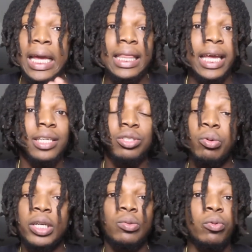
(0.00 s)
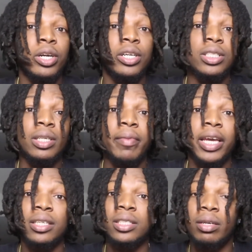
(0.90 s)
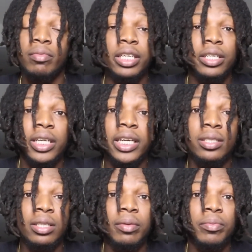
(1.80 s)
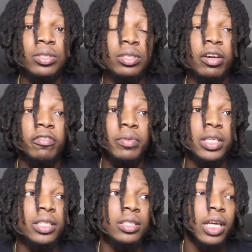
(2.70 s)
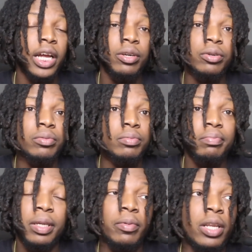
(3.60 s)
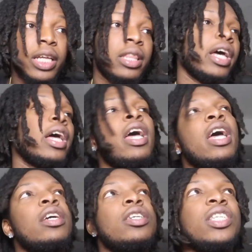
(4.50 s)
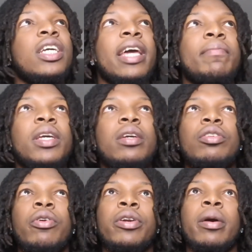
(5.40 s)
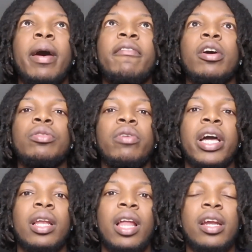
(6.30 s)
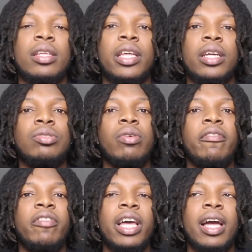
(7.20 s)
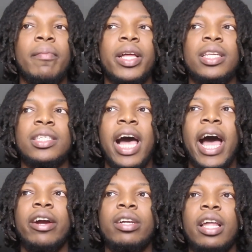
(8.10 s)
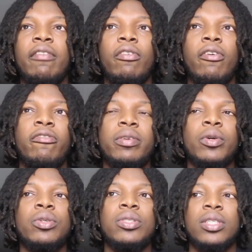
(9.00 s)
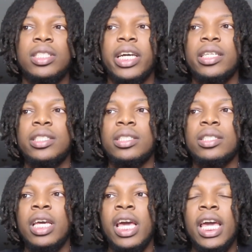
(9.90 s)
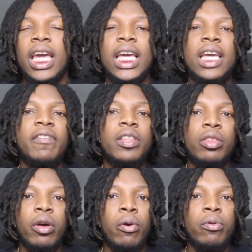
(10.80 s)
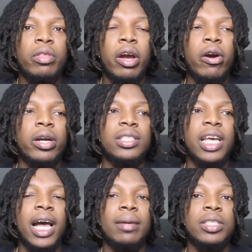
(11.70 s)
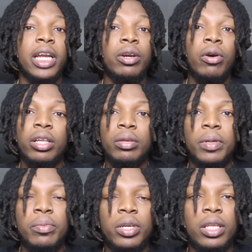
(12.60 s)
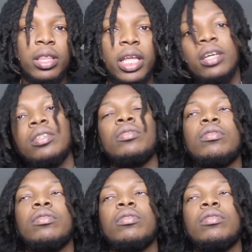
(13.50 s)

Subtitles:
they can twist words and make it seem like you're dissing them and stuff, because I know people like that. You see, like me, growing up, I've gone through like a lot of things, so I feel like I'm at this higher level of emotional intelligence, even though there are times, and I know other people can think,